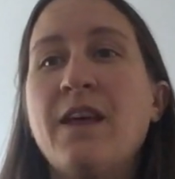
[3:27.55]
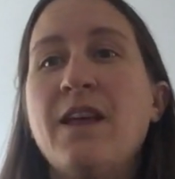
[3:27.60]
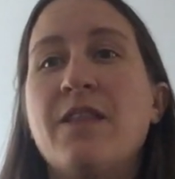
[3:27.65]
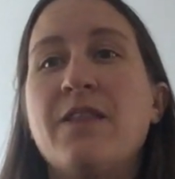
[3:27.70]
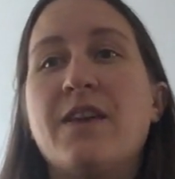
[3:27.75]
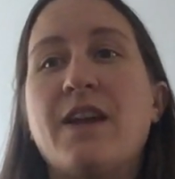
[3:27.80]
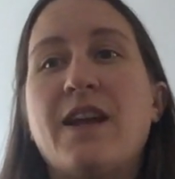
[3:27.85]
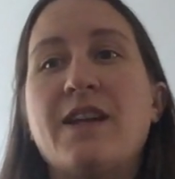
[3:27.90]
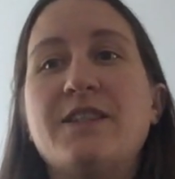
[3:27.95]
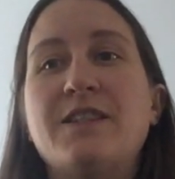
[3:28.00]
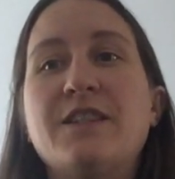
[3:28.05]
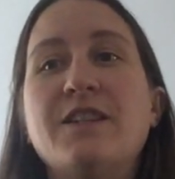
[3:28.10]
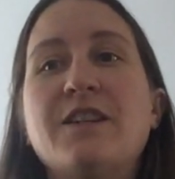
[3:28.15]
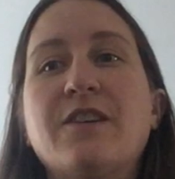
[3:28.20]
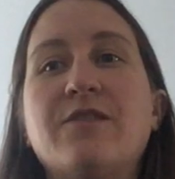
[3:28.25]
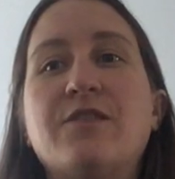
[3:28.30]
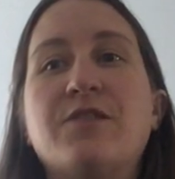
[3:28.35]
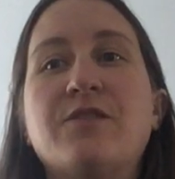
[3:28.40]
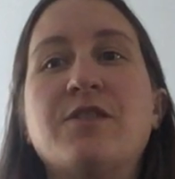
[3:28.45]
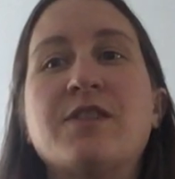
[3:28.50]
the idea
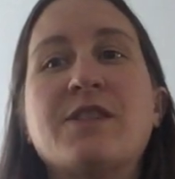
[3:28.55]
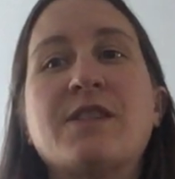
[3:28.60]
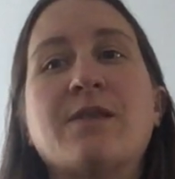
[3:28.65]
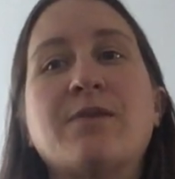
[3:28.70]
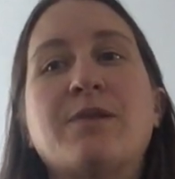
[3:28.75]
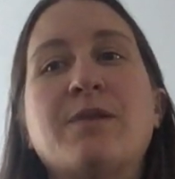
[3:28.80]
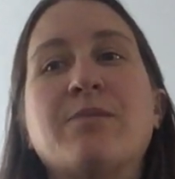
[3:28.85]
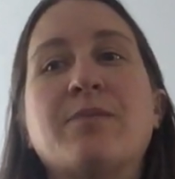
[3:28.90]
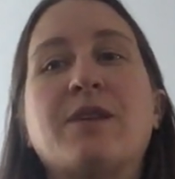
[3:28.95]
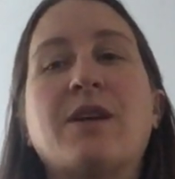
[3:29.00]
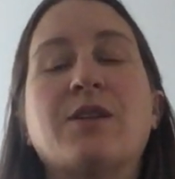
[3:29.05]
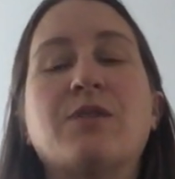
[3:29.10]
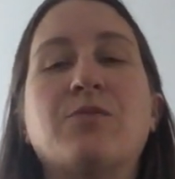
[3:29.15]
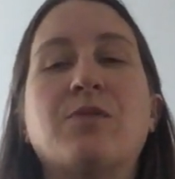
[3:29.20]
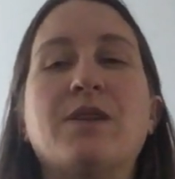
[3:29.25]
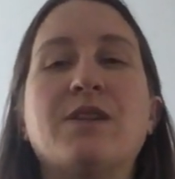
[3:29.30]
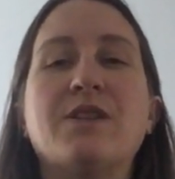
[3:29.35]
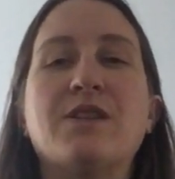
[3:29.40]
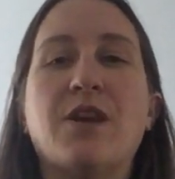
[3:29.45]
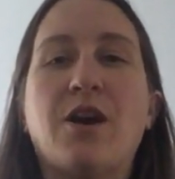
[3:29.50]
of doing something because
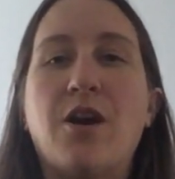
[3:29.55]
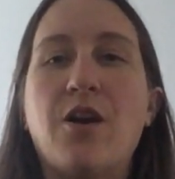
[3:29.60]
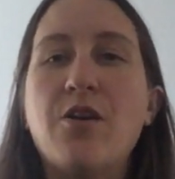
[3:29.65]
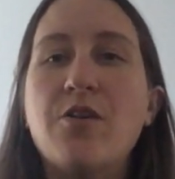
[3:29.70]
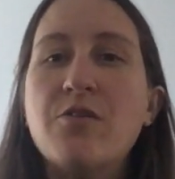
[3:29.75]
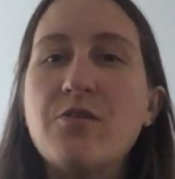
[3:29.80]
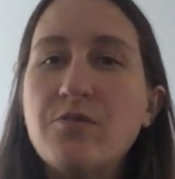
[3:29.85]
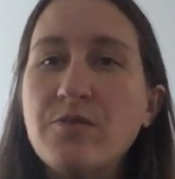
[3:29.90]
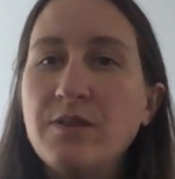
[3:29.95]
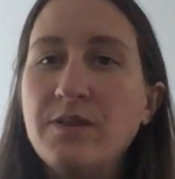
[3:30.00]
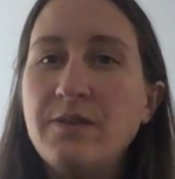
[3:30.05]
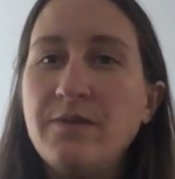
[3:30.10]
we know